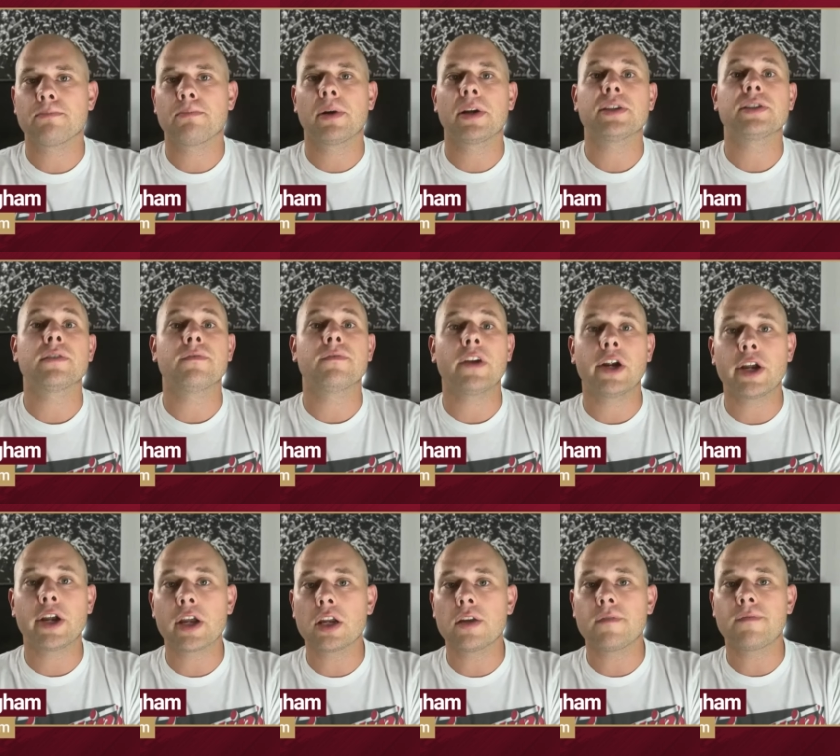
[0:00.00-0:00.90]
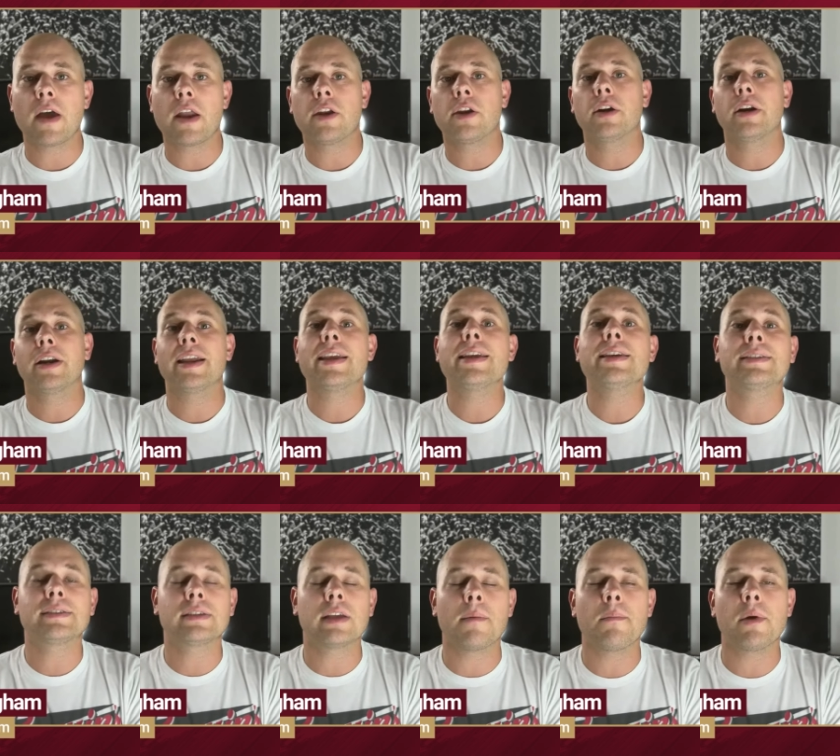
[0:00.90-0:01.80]
but he's a very good defender and he
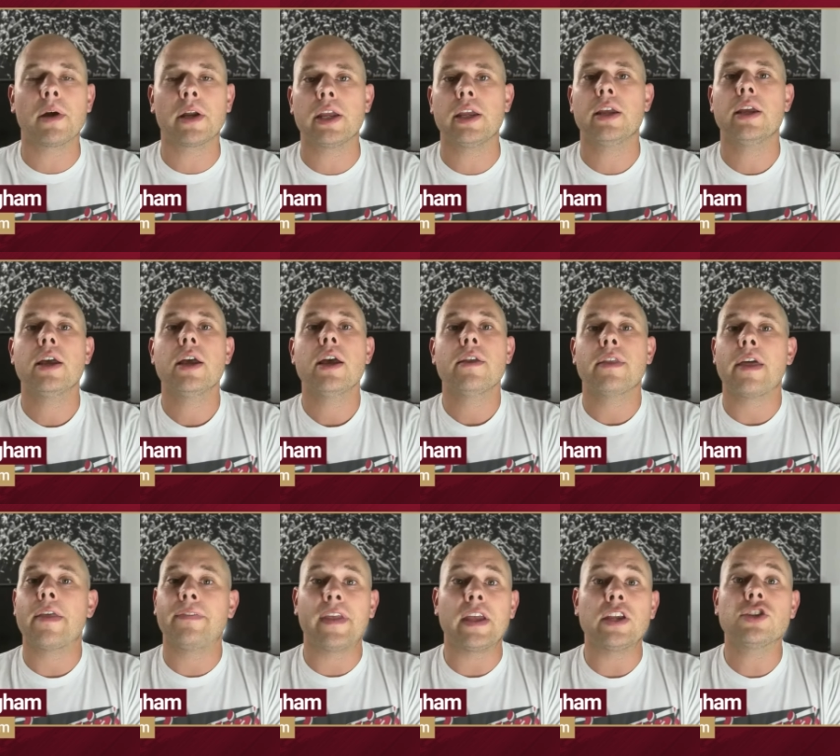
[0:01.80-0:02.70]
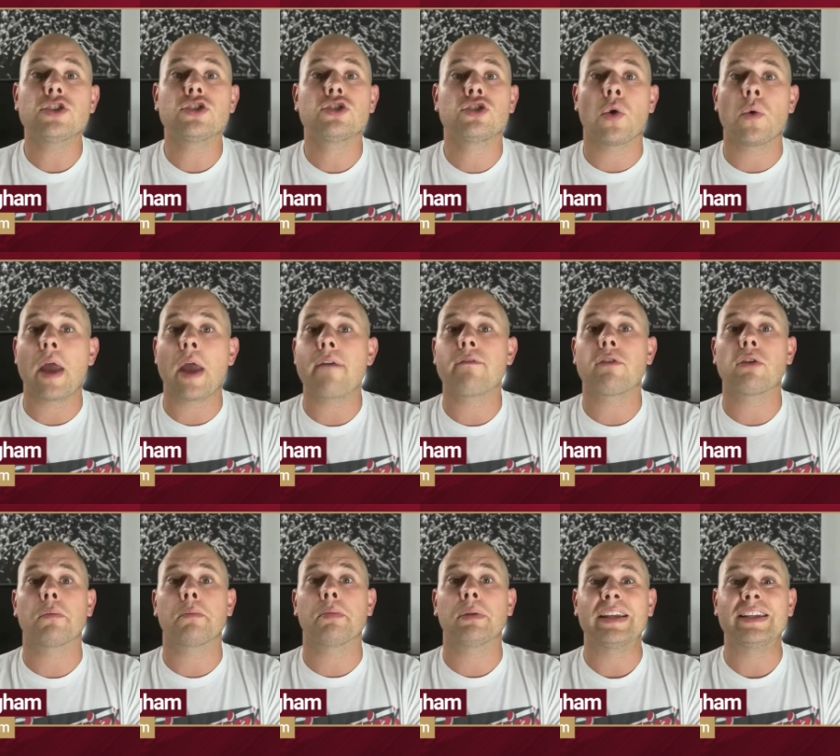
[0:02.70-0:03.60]
is somebody that they just don't have a
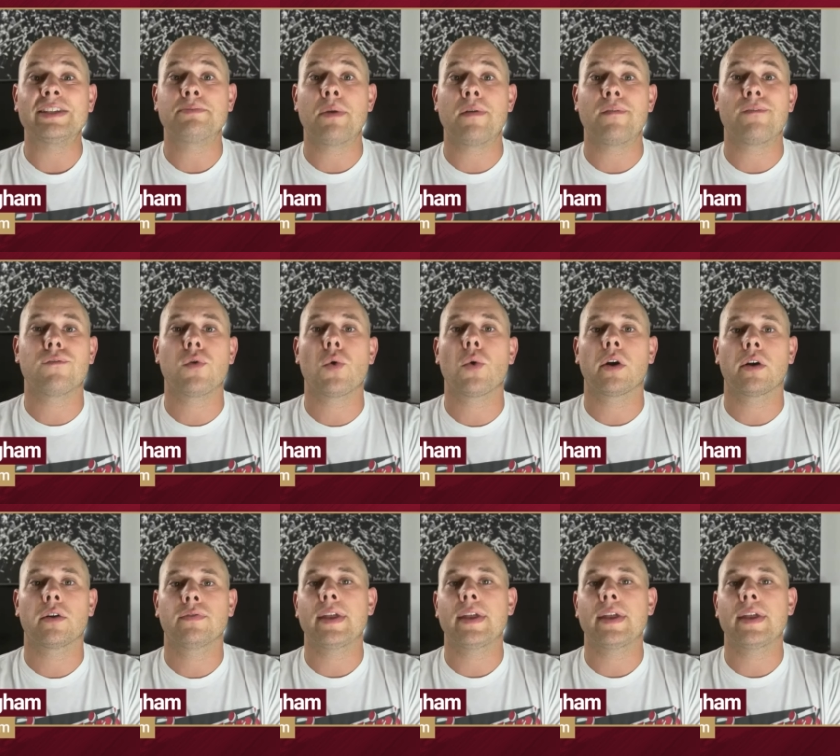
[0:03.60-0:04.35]
replacement for.